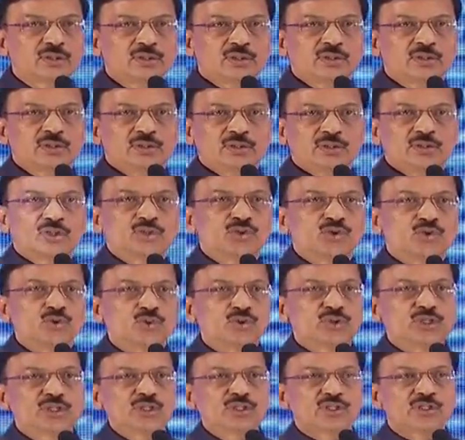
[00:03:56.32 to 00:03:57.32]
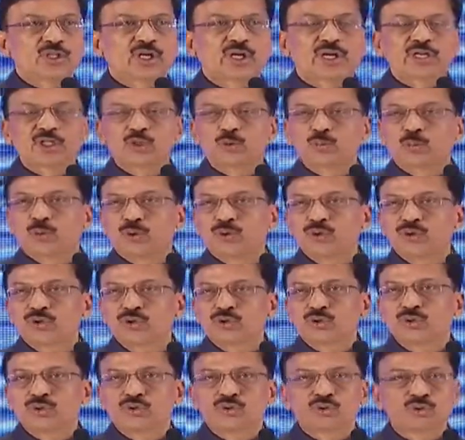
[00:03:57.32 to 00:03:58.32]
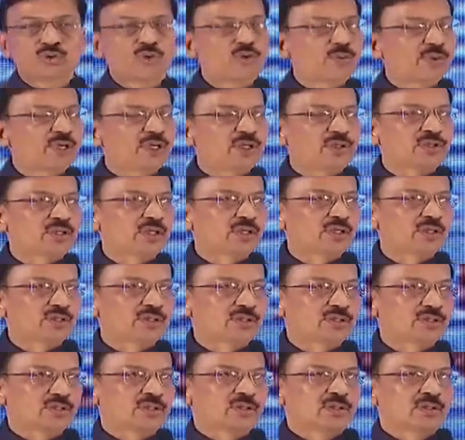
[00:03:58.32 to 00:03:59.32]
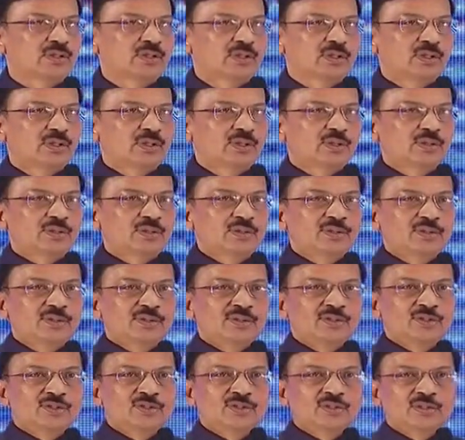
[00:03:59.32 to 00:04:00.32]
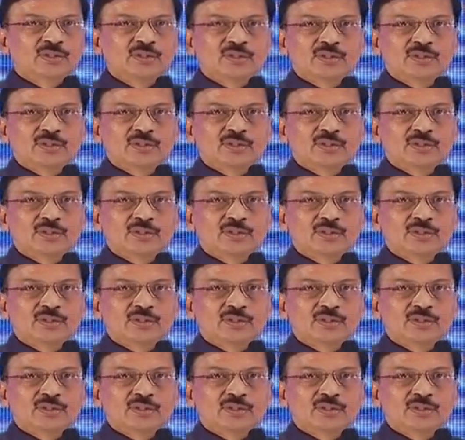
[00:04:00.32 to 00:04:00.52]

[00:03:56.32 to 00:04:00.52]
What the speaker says: the students are exposed to so many things. So